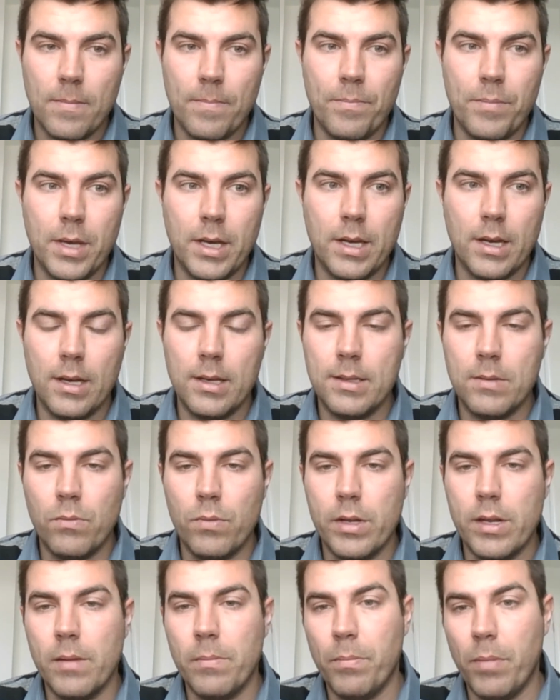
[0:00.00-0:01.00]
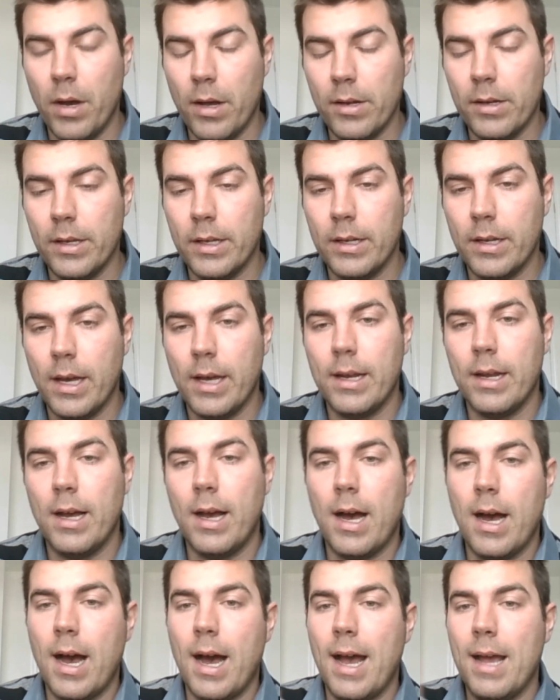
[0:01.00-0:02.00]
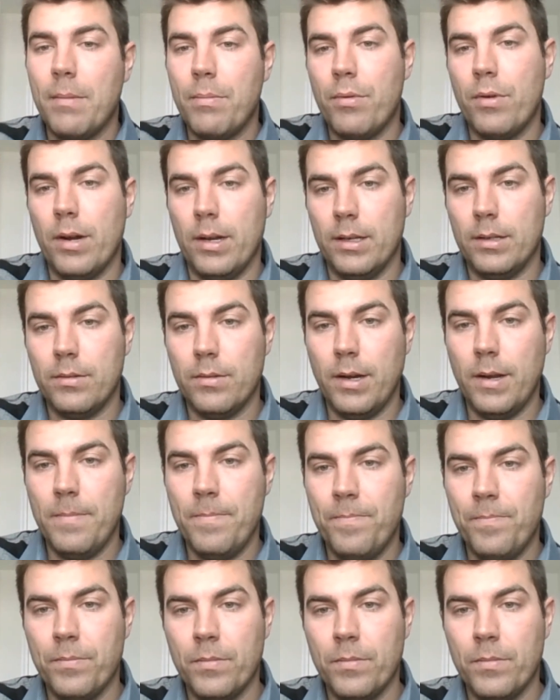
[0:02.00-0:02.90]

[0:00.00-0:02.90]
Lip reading: because we had bought it at a high price, right?